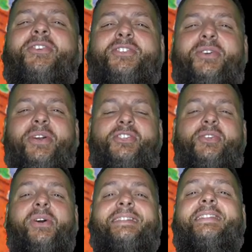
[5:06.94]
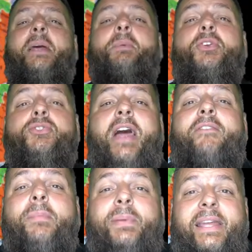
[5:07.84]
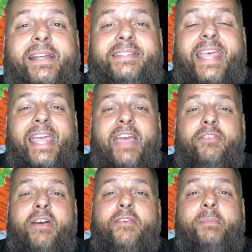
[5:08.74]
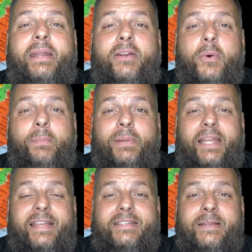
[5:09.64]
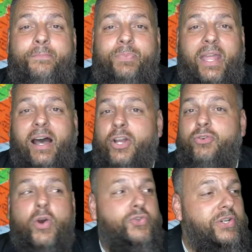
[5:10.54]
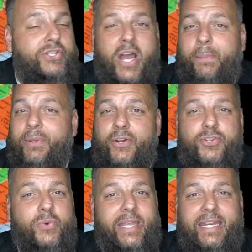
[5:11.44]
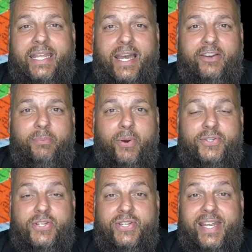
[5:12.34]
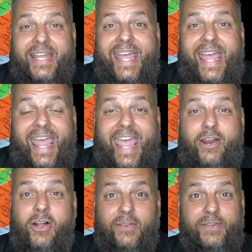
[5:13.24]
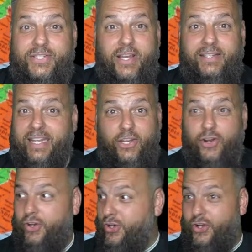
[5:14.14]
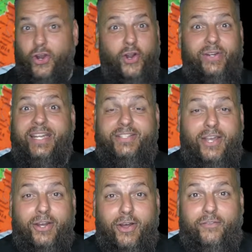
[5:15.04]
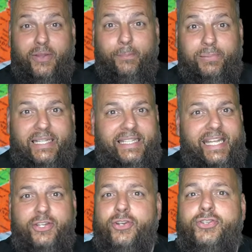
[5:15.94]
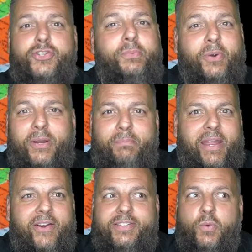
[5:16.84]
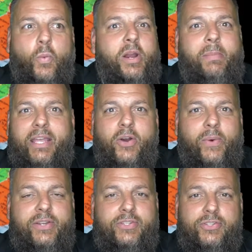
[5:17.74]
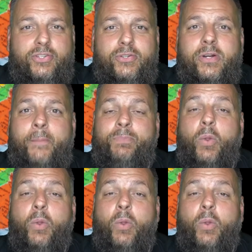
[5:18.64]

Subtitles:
story short, set up your travel plans. If you've ever been into a place, grocery shopping or doing any kind of purchasing, and all of a sudden your card gets cut off completely and you're super embarrassed and what am I going to do?